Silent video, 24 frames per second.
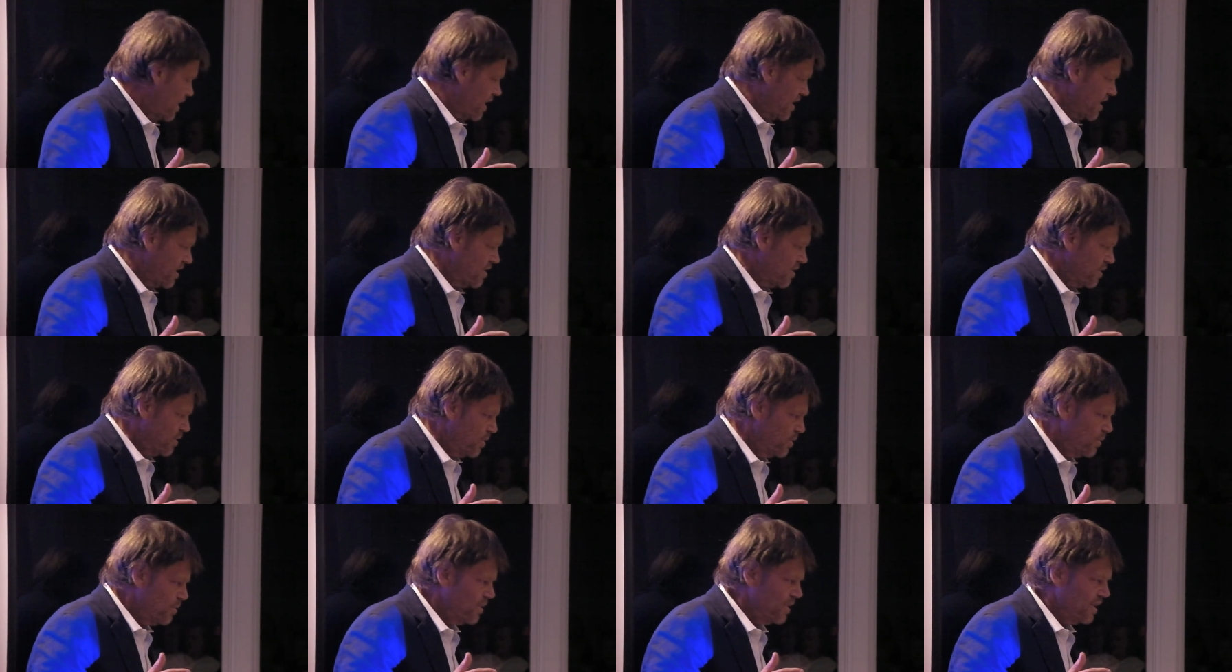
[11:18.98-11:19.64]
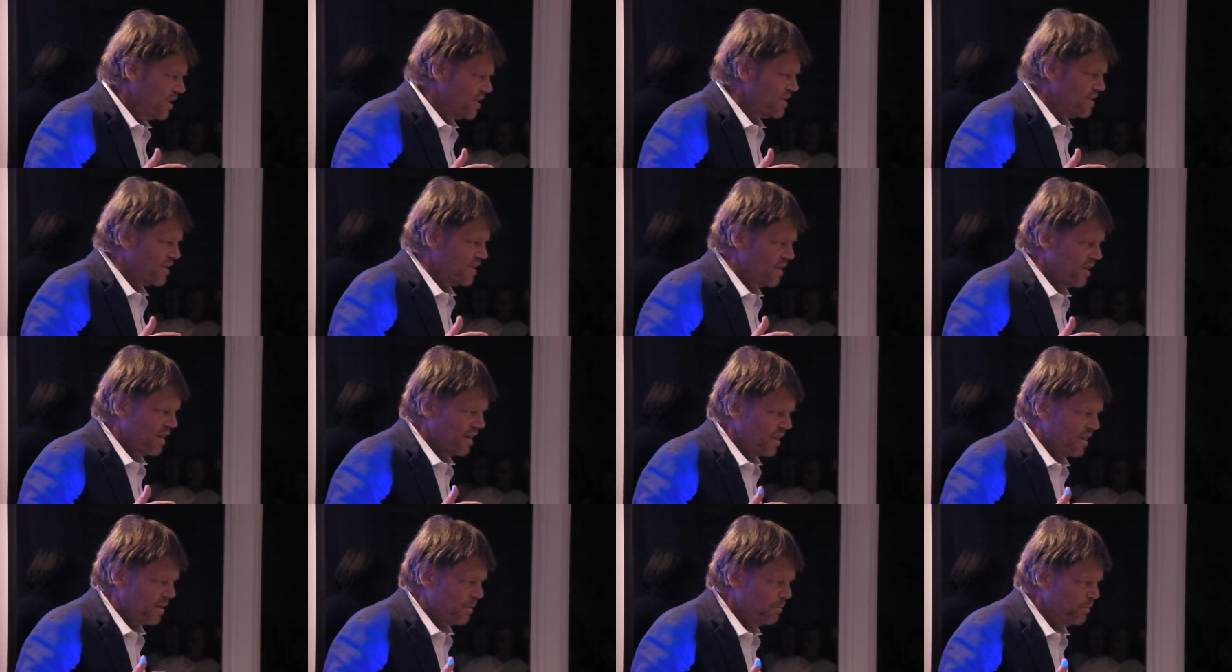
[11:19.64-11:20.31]
I can tune this to
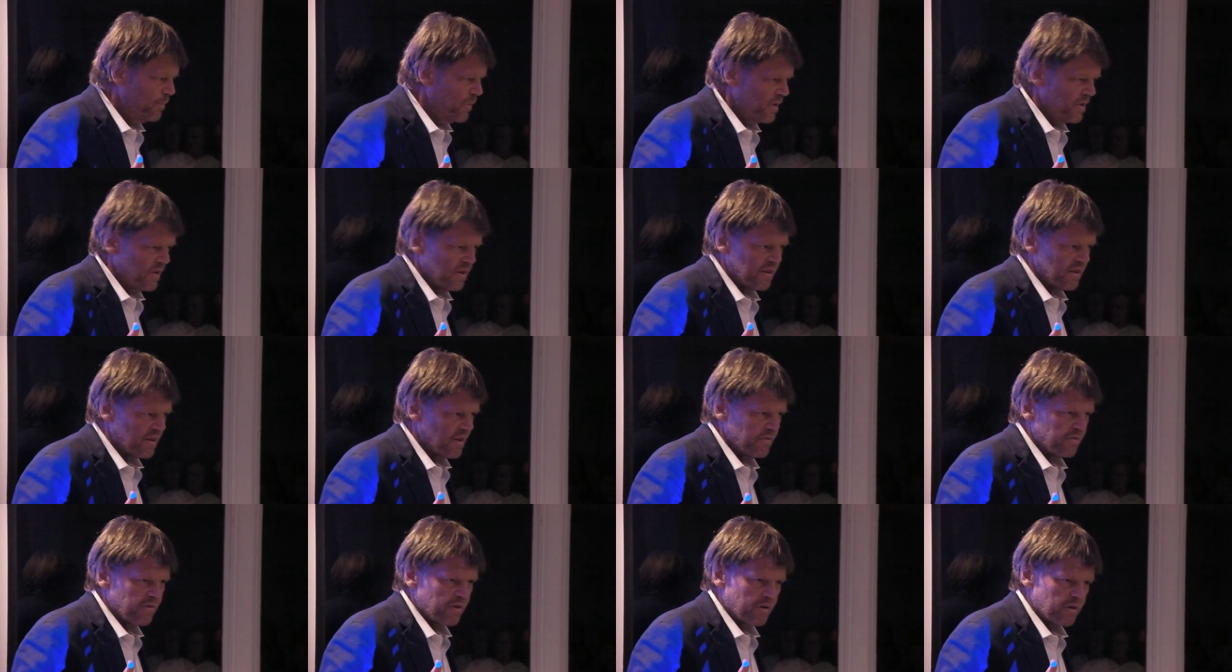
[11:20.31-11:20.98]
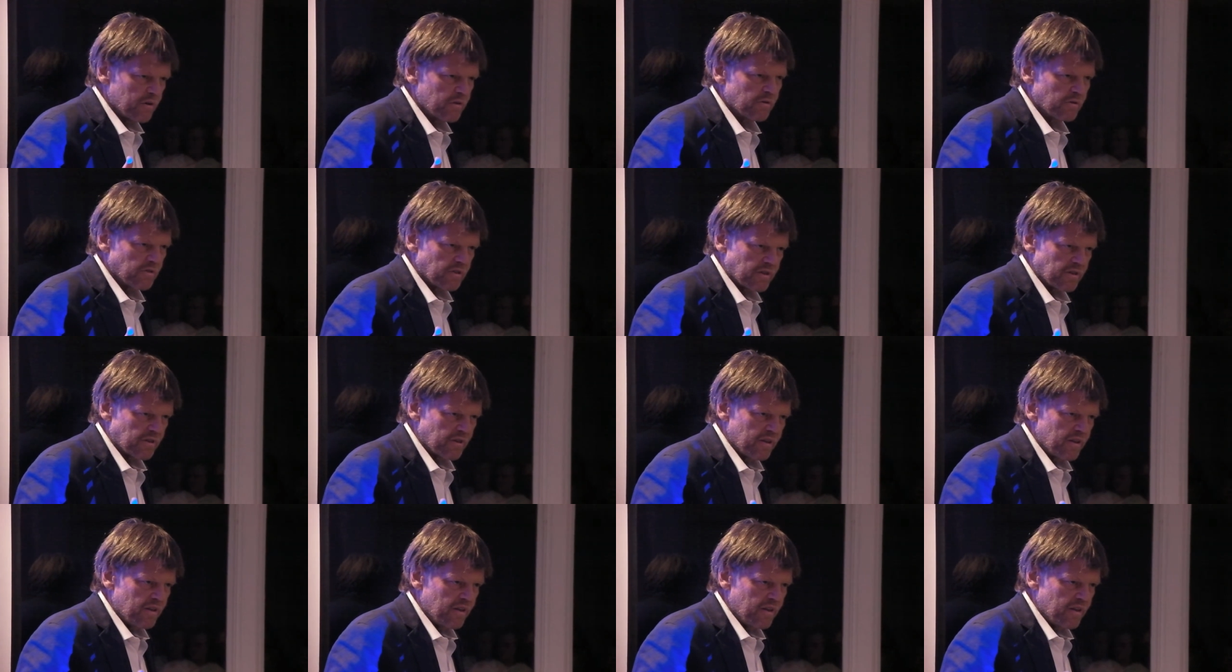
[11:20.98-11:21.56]
like 1/1,000,000 of a hertz,